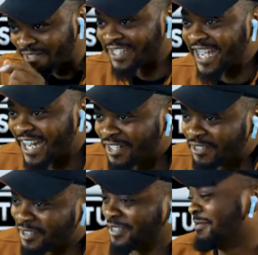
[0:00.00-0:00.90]
one tiny
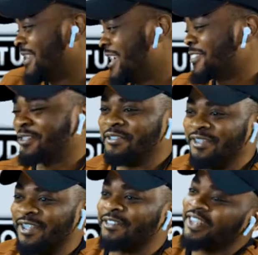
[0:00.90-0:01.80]
role, but that was cool
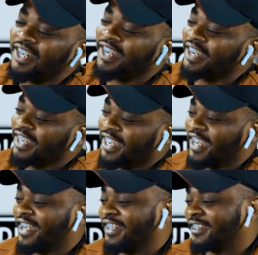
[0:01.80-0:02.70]
though.
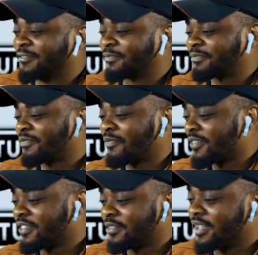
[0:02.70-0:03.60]
And
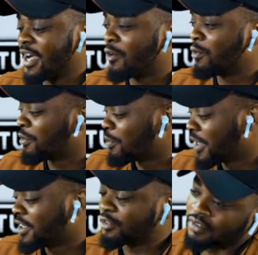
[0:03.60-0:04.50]
now
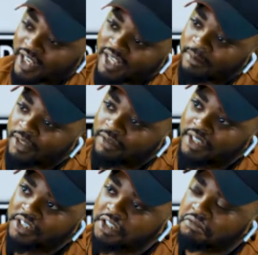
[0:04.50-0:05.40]
went into Dynamic
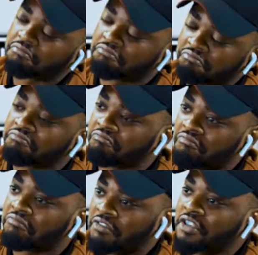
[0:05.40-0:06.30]
Range.
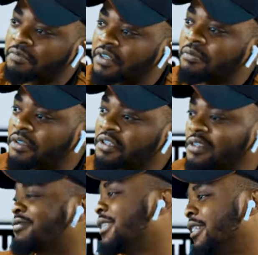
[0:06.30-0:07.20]
It's pretty much
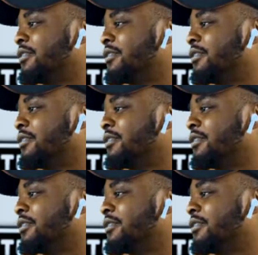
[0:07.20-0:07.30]
it's really